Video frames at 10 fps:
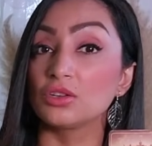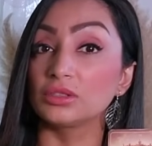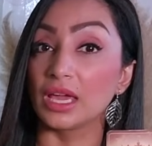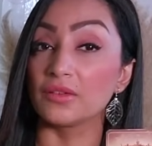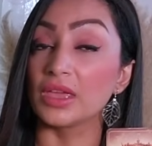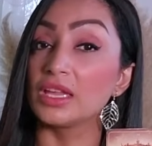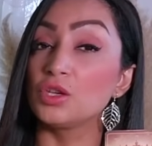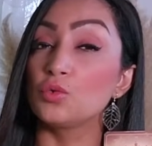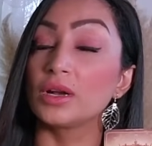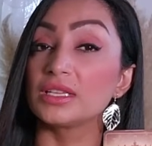your life that
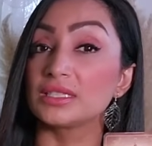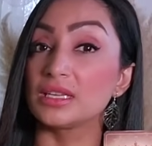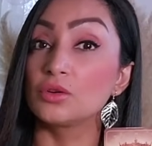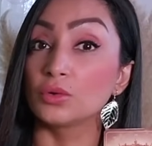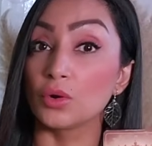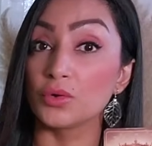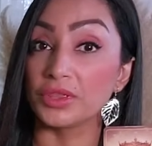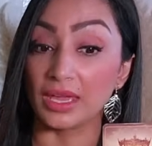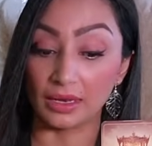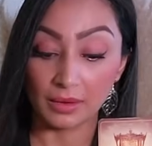you want to see
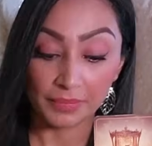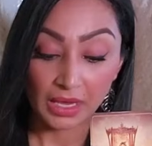growth in.